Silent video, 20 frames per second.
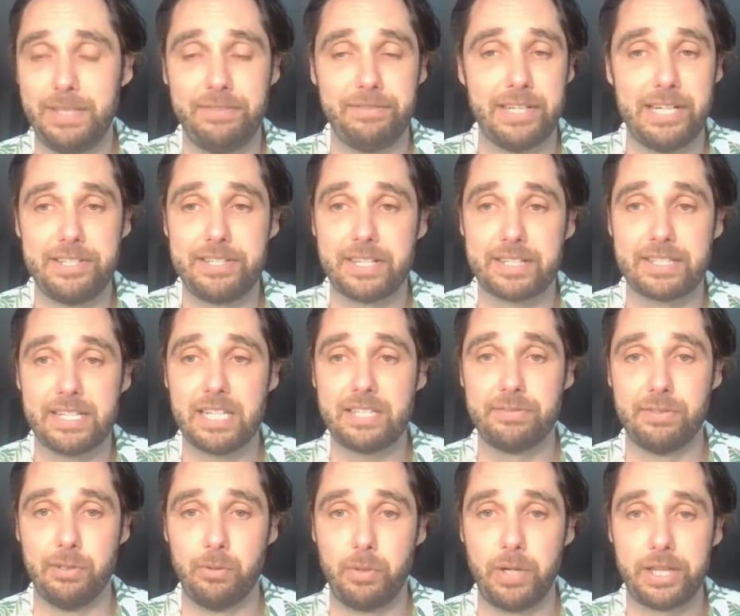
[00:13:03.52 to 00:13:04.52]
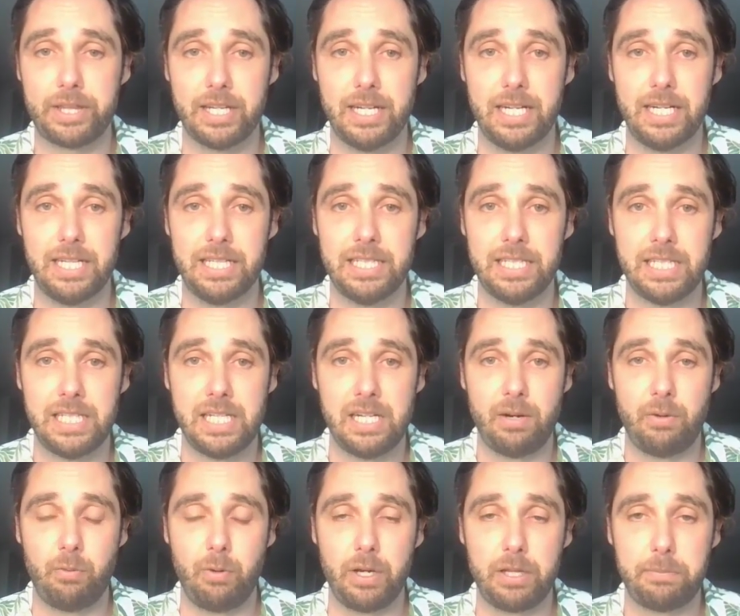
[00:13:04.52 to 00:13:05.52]
be very successful
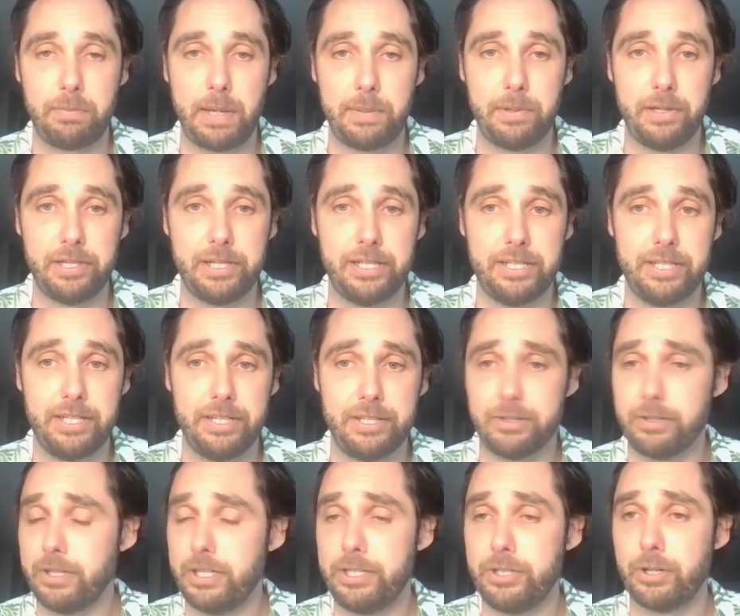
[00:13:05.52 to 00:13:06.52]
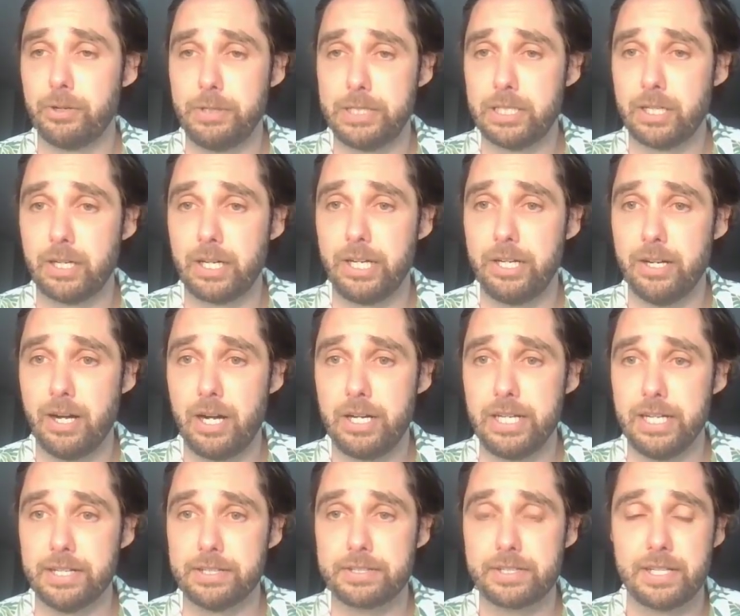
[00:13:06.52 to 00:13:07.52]
with people that are in your retargeted
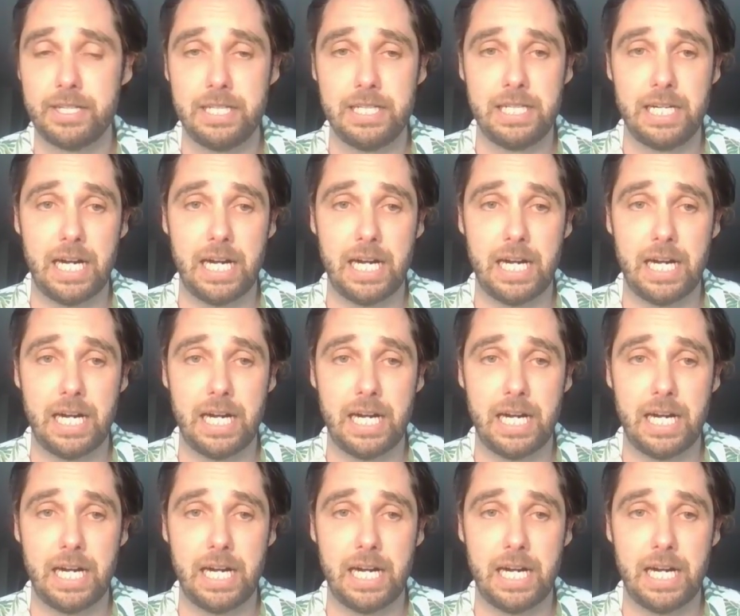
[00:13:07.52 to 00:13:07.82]
audience.